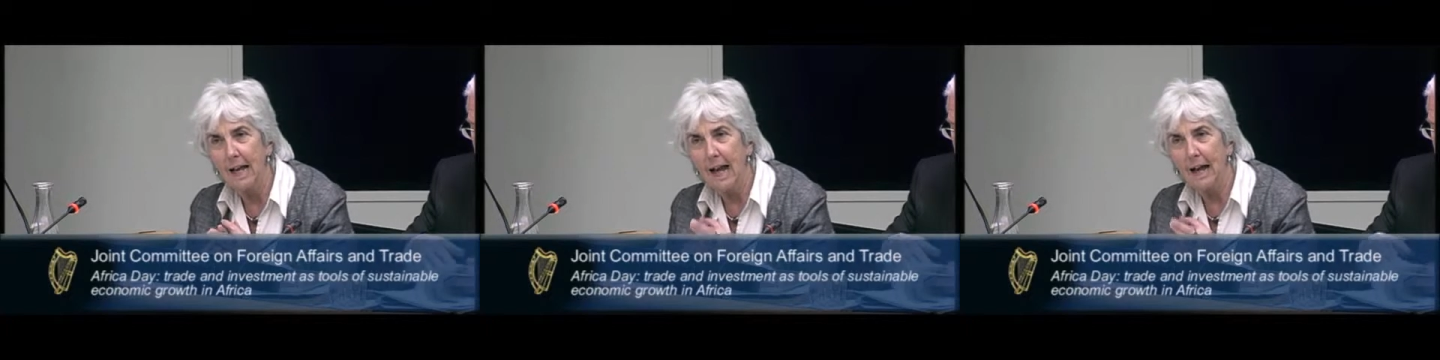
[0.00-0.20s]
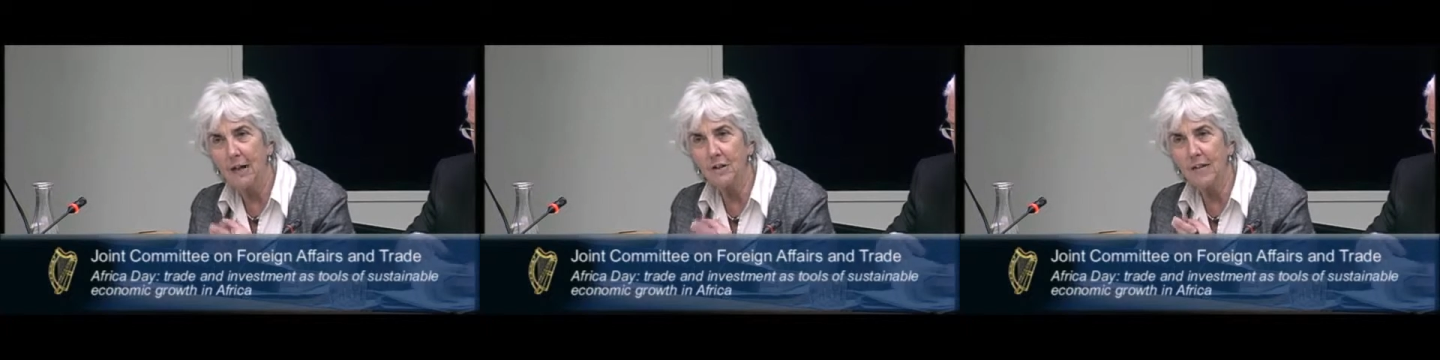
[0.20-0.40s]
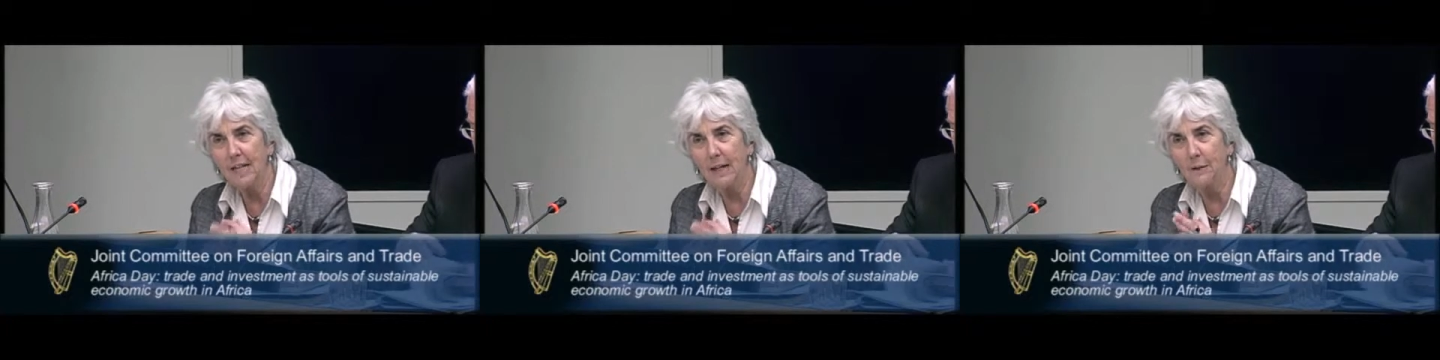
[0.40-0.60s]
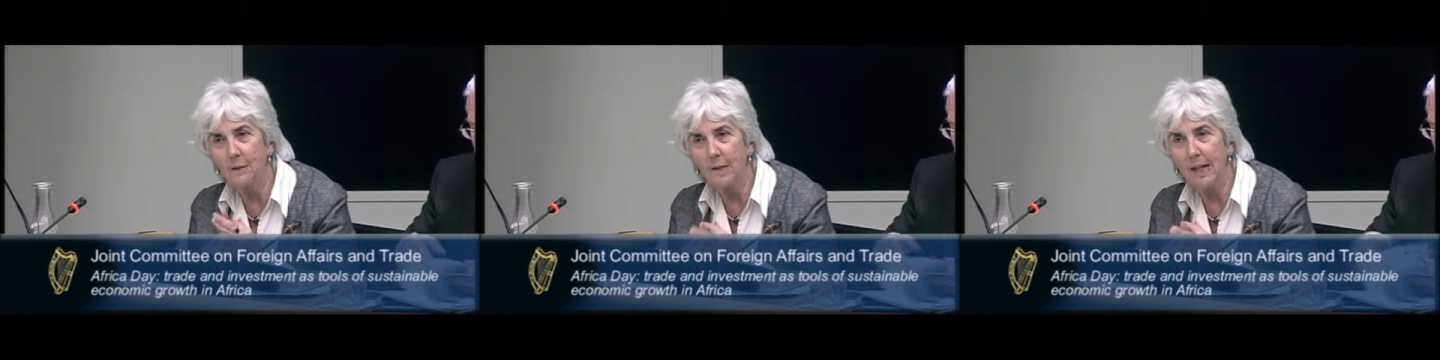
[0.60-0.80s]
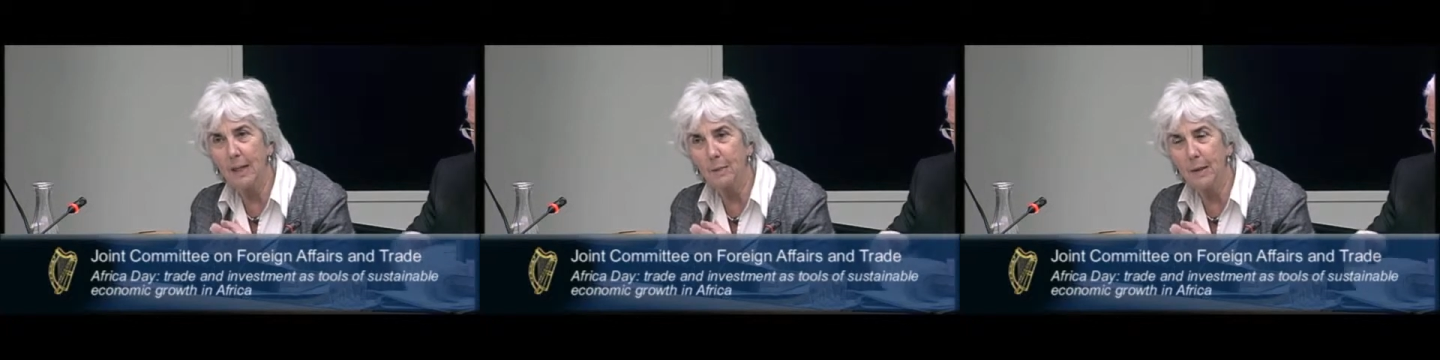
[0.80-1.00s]
How do they
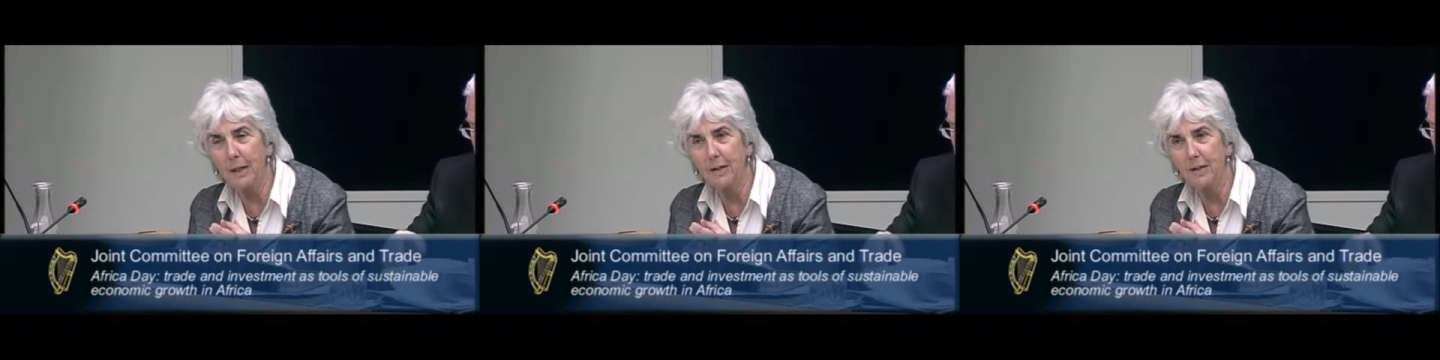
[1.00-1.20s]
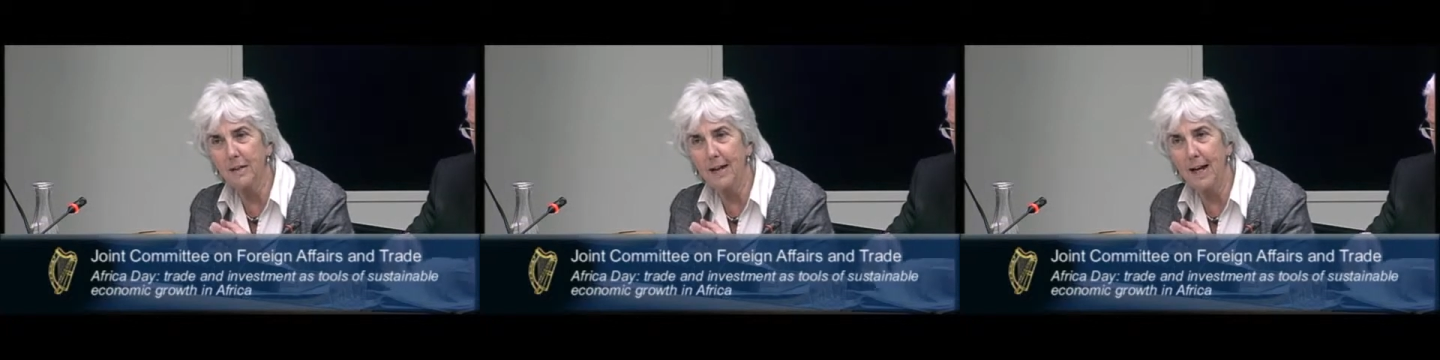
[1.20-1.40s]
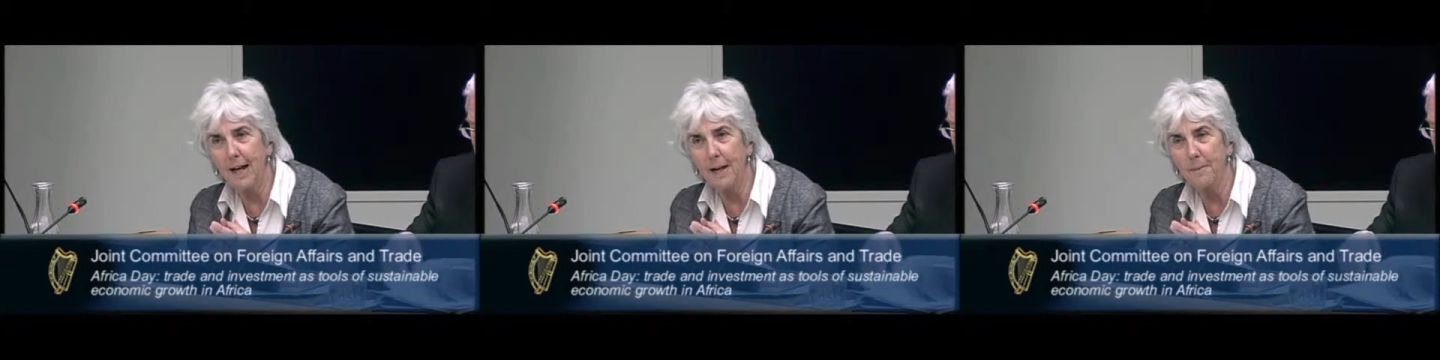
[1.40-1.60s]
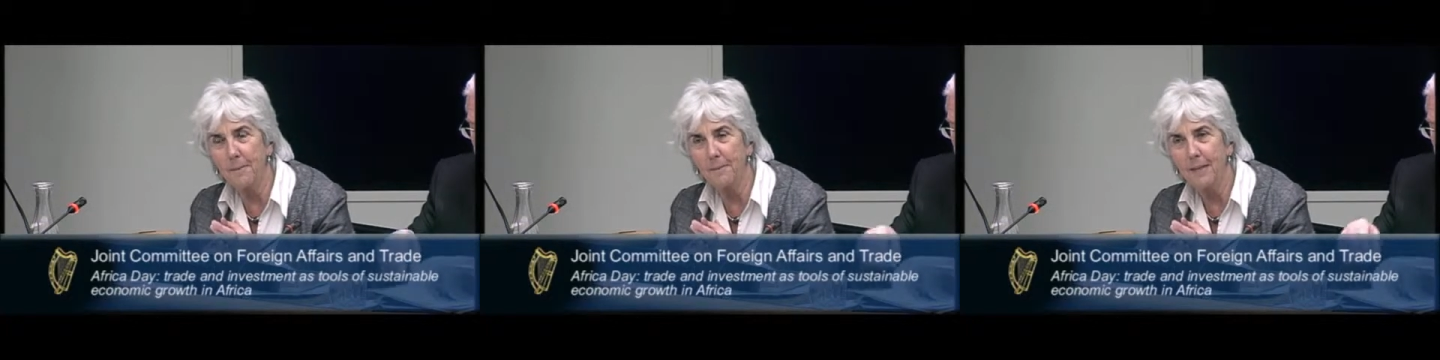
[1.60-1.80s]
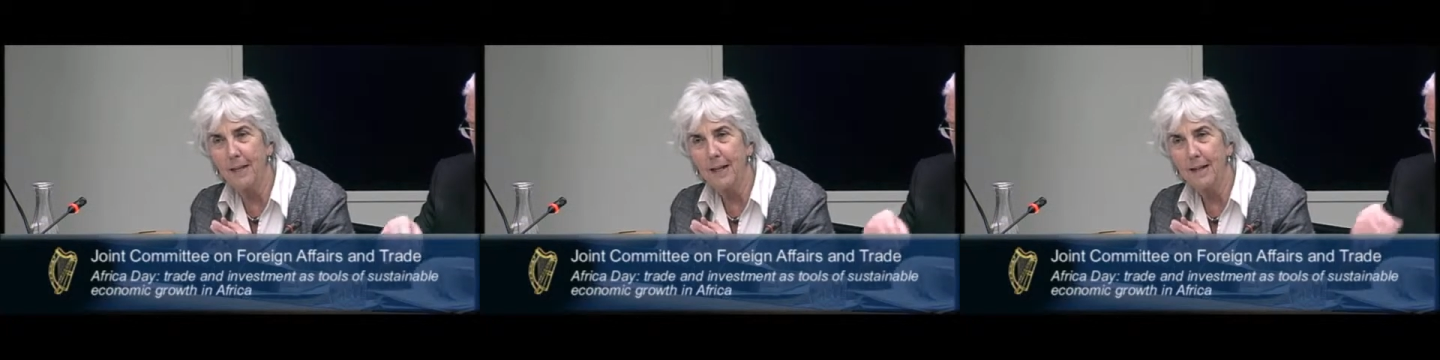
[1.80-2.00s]
feel about
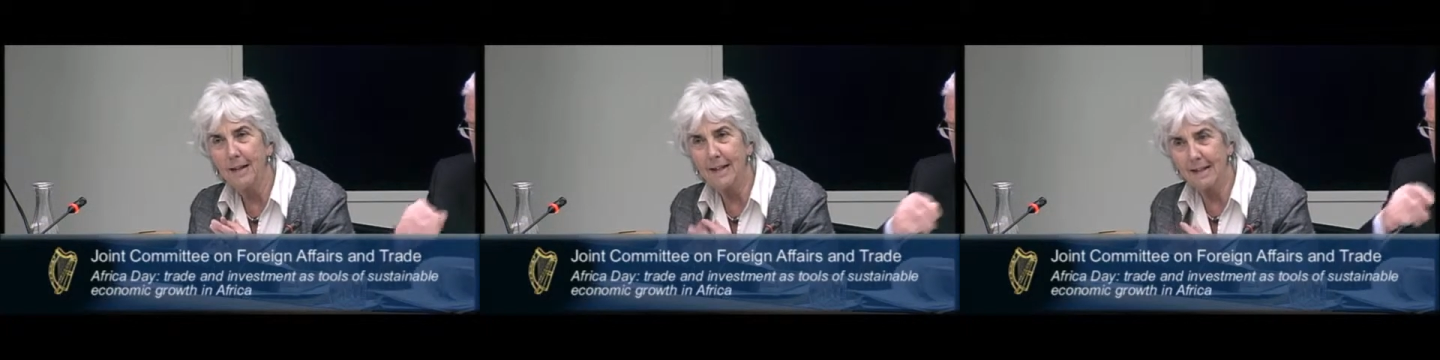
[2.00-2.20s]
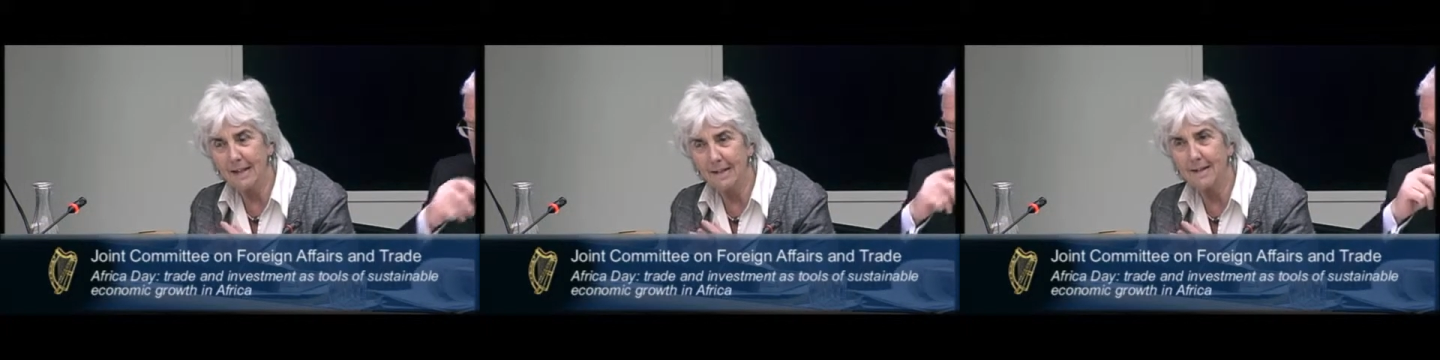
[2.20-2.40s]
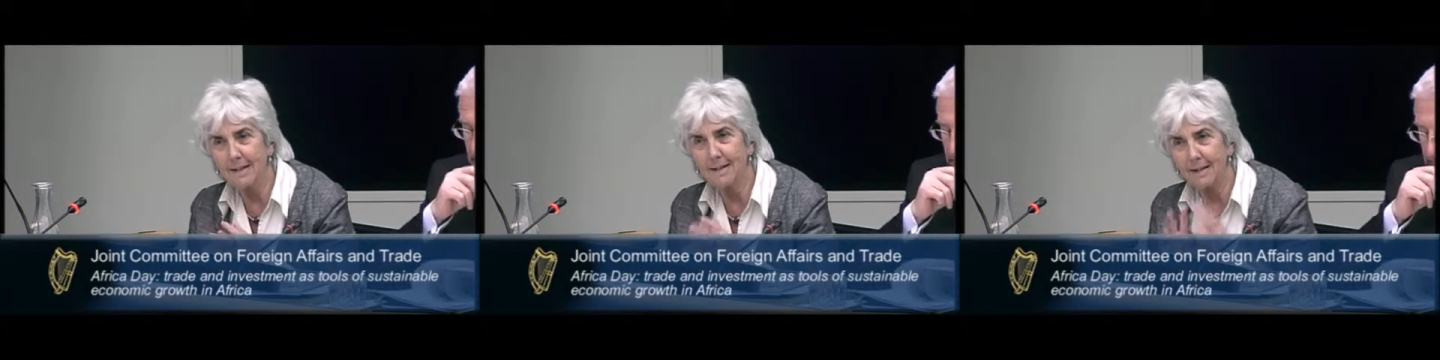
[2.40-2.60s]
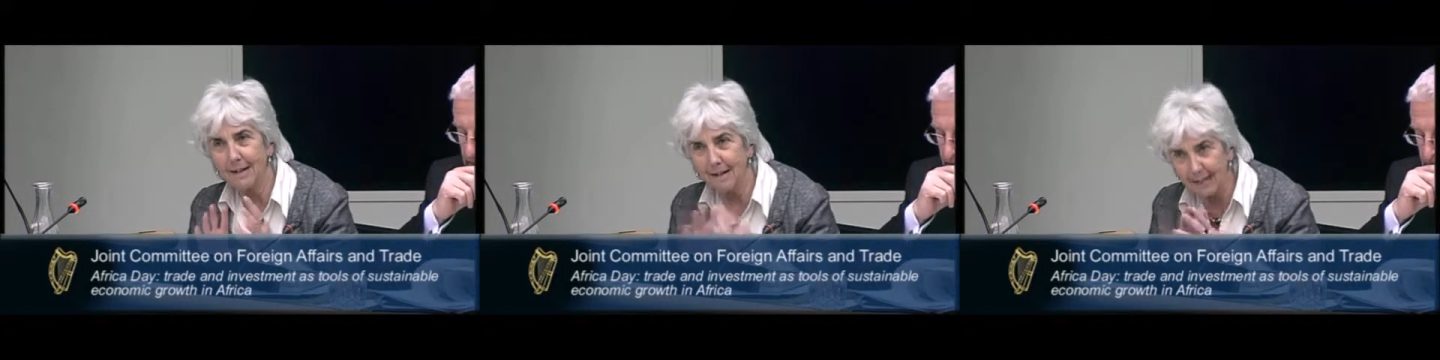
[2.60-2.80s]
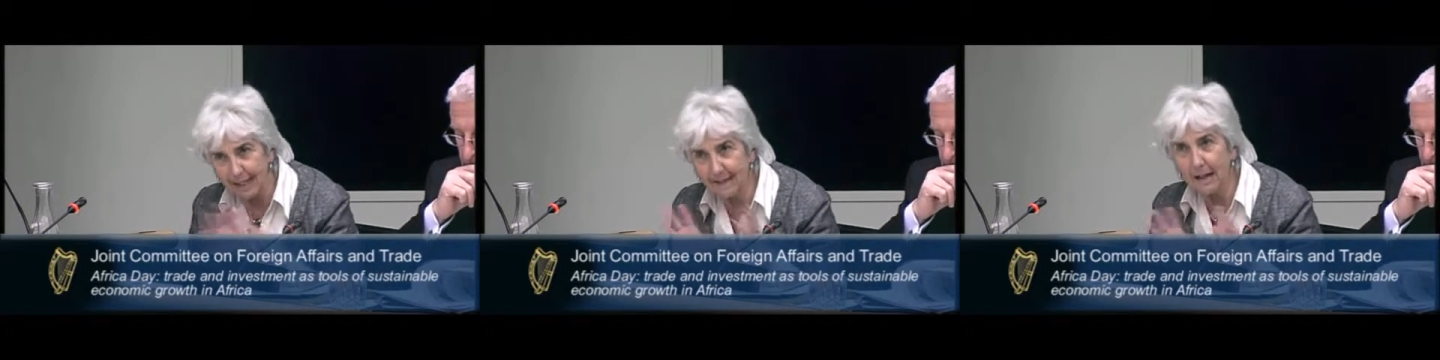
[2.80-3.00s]
these